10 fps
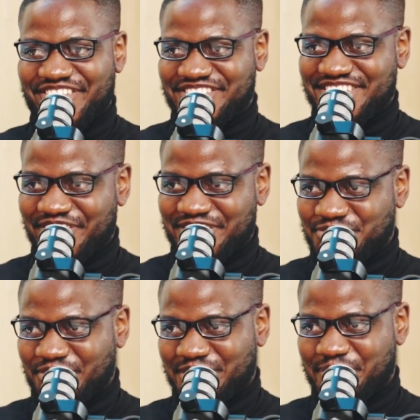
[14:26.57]
Because they're going to
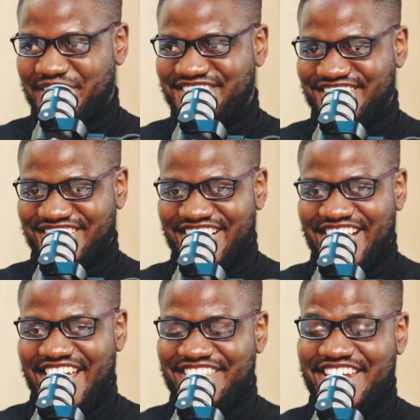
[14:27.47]
shock the patient.
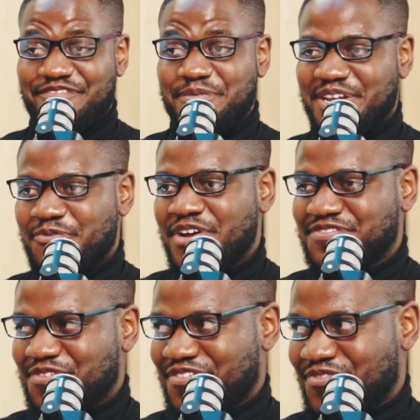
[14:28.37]
And then everybody waits
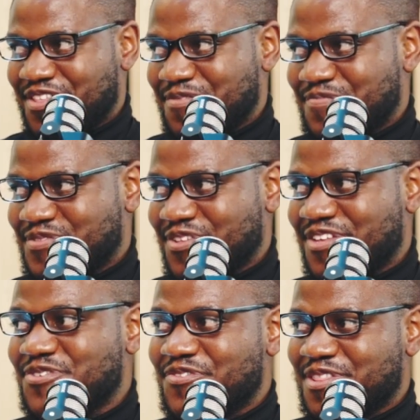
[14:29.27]
for the rhythm. So
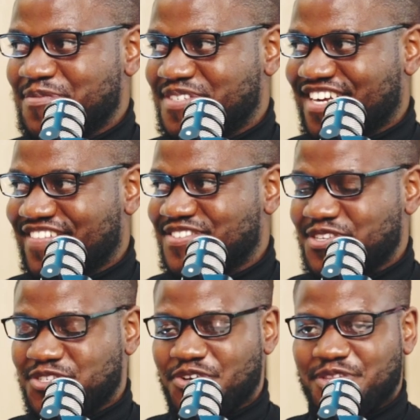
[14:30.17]
they do a rhythm check, right? So
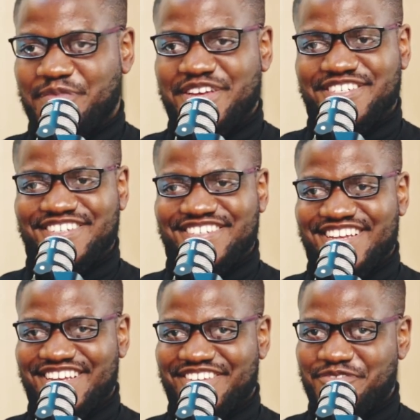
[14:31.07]
they shock the patient and
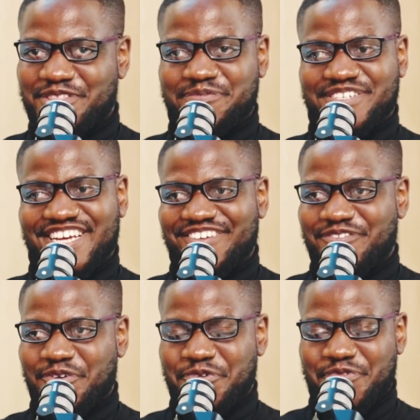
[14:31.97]
like, rhythm check,
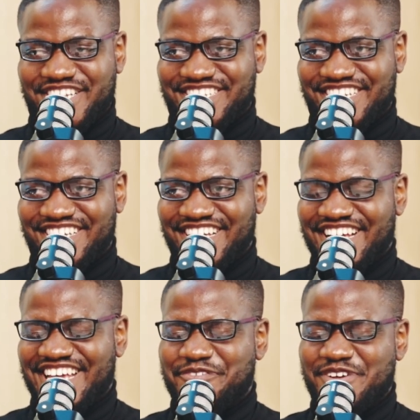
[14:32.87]
we're all waiting.
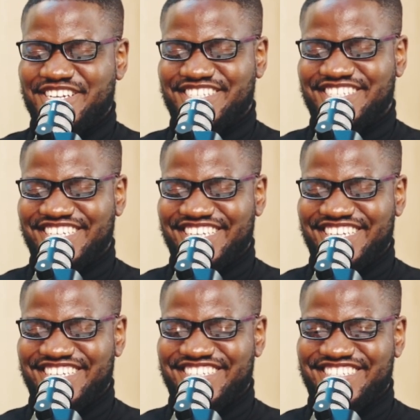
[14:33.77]
It went,
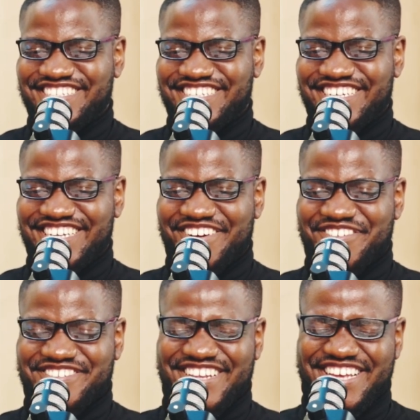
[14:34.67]
tee, tee. I
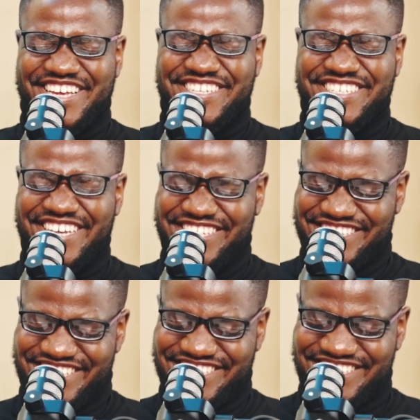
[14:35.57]
was like,
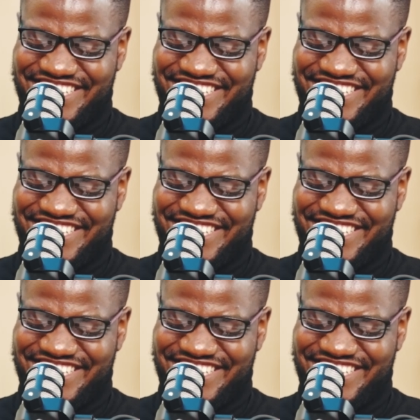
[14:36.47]
Jesus.